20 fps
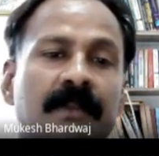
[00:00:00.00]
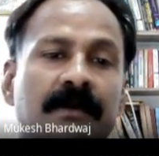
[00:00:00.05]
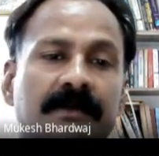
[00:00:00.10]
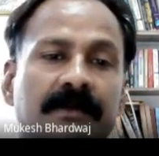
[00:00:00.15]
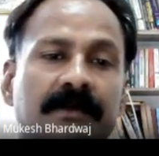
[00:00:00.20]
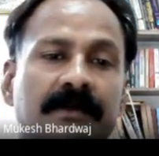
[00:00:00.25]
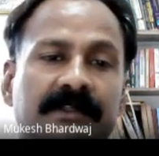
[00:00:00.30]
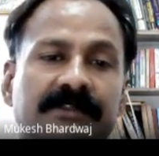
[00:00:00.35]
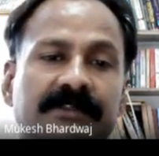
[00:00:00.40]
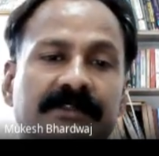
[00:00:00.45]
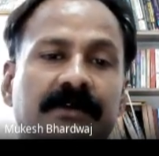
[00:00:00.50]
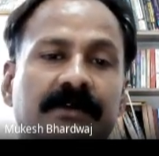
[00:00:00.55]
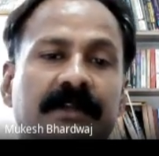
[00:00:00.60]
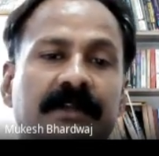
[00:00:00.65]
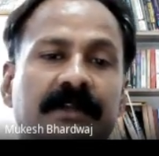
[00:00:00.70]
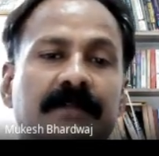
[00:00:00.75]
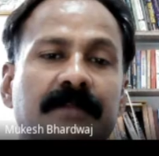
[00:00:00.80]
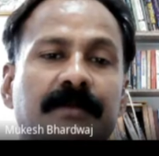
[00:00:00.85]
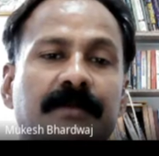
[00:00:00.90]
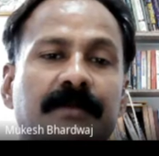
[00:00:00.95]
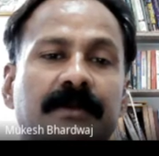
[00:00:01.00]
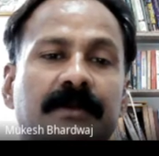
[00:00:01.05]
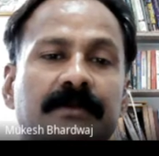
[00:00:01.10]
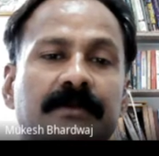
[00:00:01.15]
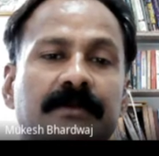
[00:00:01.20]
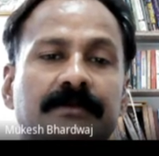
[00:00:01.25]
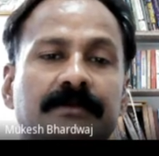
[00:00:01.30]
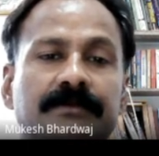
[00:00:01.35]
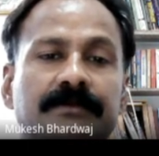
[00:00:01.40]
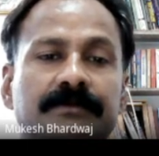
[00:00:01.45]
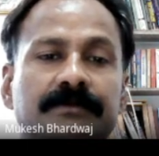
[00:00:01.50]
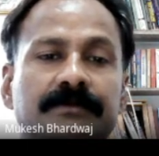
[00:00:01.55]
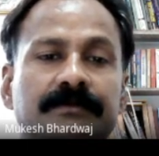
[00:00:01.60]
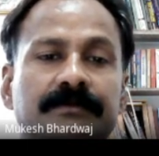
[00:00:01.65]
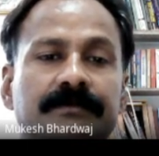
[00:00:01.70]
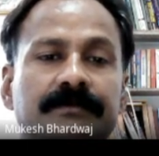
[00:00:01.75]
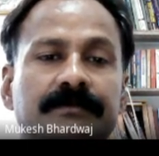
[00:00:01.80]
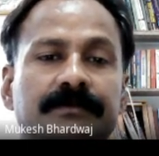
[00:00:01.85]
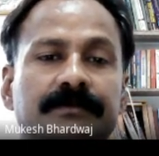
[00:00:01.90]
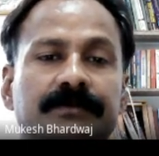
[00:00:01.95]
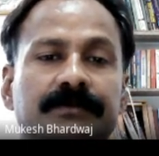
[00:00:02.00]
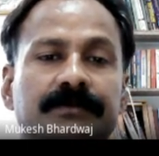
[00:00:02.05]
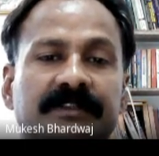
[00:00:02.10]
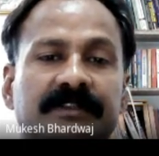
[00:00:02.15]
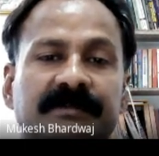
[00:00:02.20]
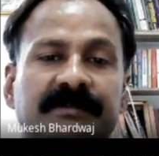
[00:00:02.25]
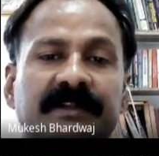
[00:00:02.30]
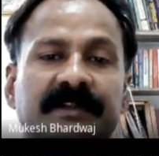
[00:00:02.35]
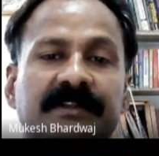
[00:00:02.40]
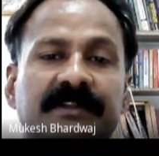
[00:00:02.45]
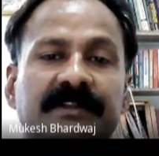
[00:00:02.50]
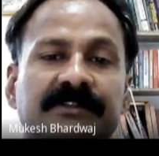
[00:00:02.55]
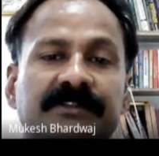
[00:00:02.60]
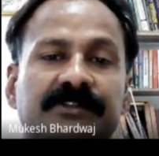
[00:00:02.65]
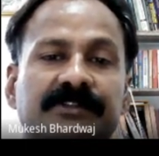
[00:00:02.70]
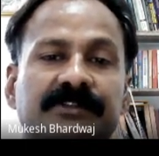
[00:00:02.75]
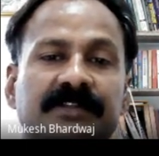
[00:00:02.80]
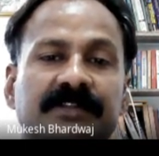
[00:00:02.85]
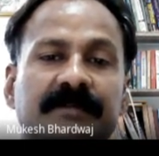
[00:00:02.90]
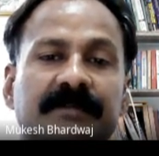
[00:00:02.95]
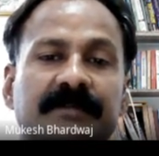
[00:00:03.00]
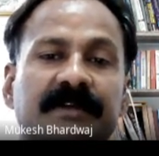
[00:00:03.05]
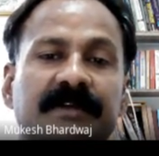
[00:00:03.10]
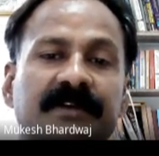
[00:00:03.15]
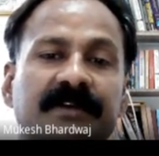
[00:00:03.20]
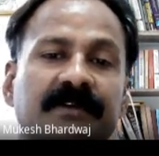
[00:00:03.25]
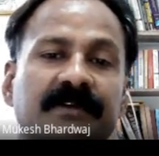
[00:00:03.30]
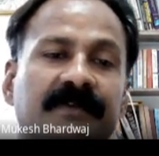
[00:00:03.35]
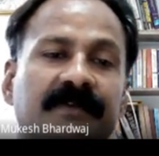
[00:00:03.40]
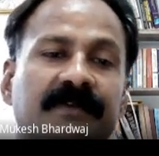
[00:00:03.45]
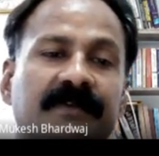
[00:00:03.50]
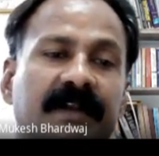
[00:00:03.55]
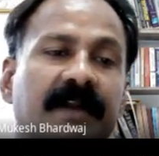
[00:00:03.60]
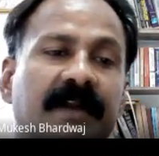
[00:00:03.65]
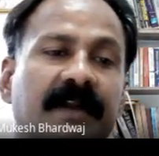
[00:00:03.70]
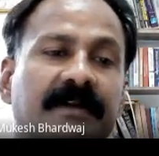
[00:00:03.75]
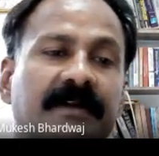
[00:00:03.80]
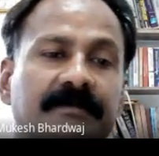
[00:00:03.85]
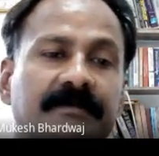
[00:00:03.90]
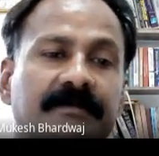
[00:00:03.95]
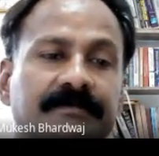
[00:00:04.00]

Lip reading: does not able to explain the stability of an atom?